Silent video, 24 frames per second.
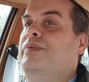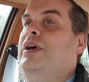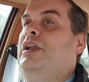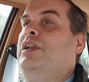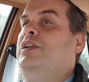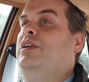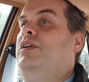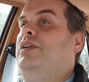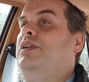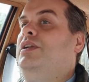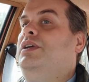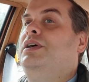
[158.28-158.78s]
a
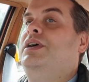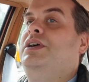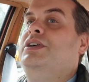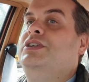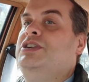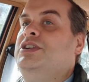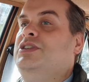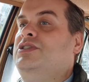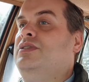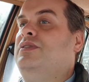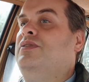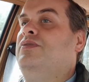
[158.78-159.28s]
lot
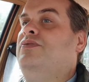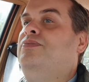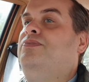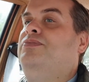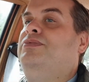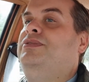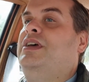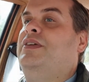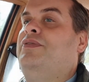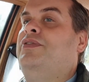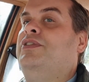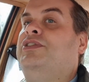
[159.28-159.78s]
larger, sort
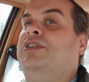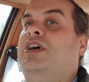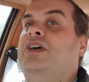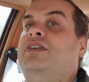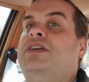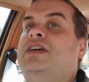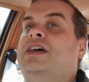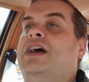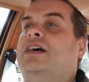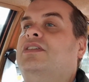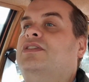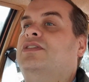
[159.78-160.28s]
of Zephyr
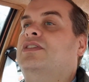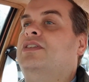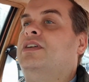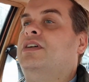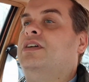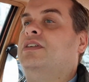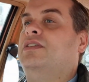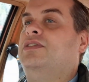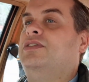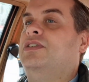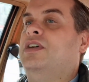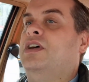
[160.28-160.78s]
Zodiac
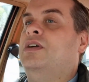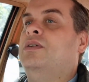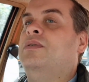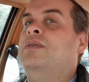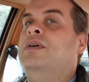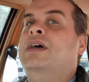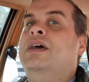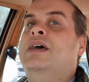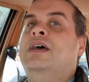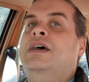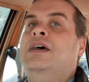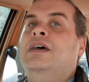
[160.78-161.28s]
size. So
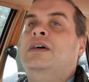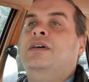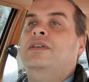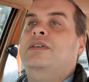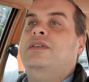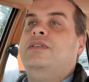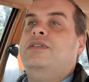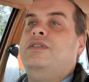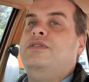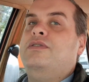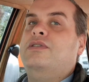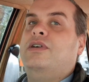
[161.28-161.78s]

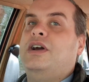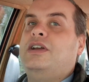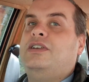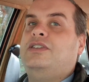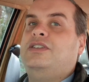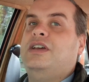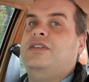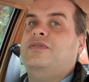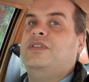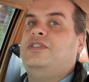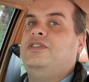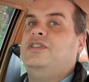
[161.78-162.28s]

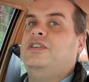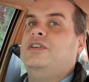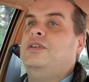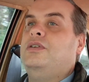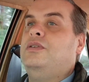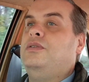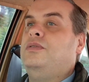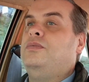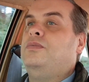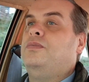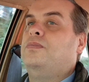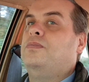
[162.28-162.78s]
uniting the
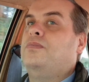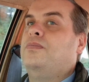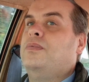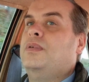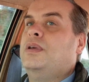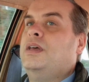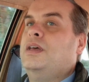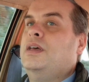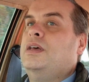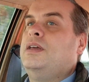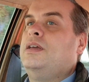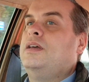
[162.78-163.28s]
two
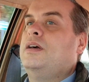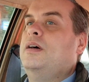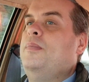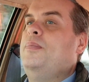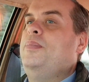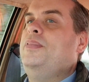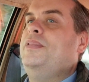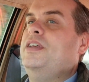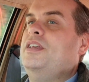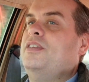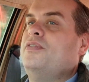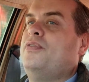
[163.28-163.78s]

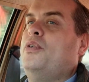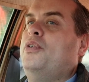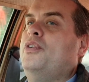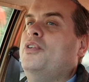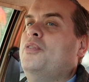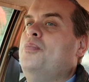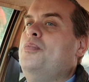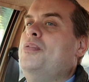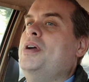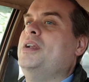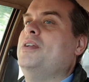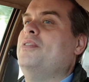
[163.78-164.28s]
companies, Ford
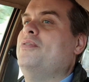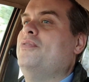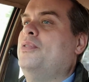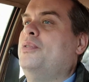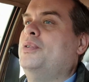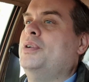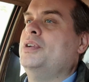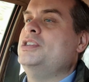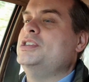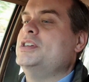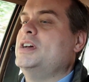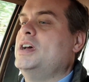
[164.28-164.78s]
of Britain and
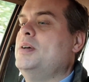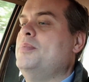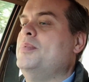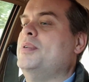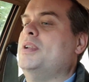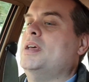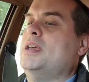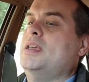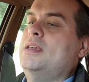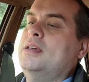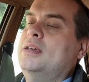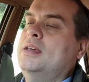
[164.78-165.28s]
Ford of
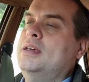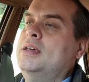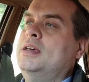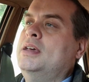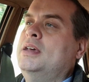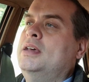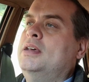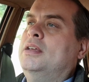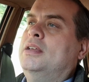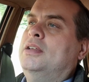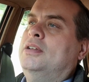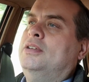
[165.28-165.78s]
Germany,
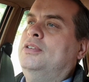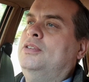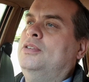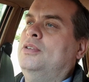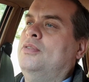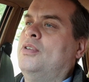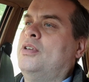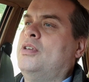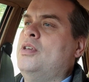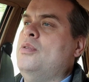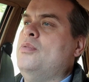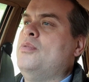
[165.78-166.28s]

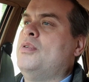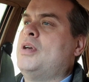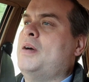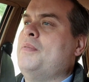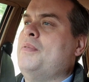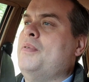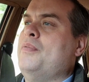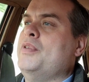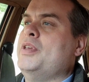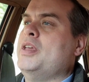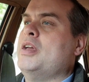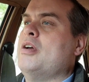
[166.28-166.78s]
sort of who
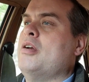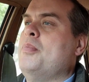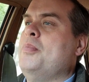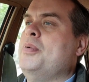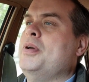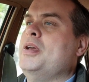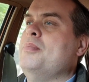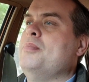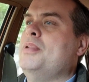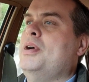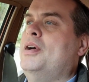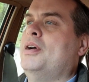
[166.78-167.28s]
cover the
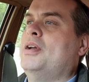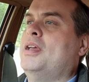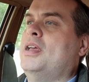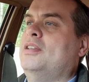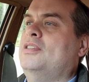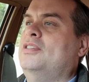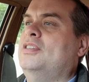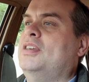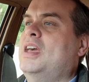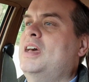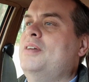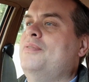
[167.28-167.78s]
European
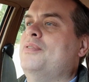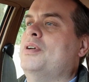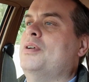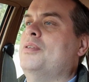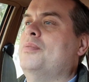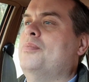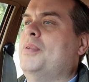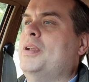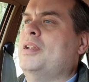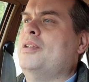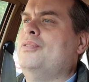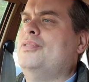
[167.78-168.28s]
market together,
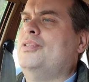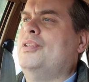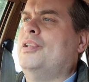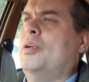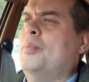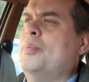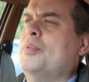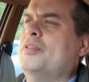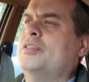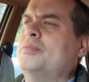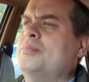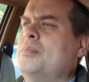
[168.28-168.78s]
and
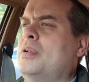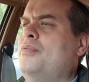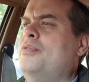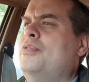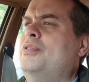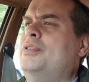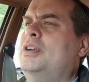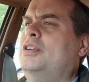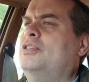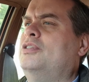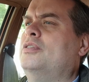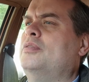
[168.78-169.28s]
along with some other
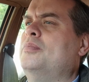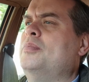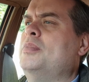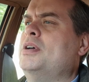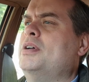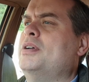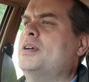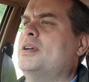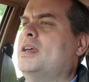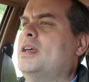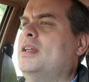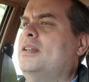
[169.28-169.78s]
additional
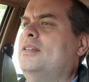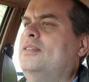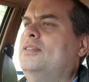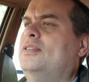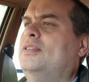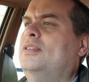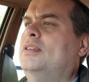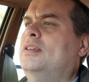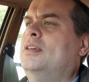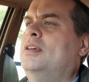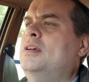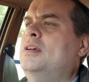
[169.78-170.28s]
markets.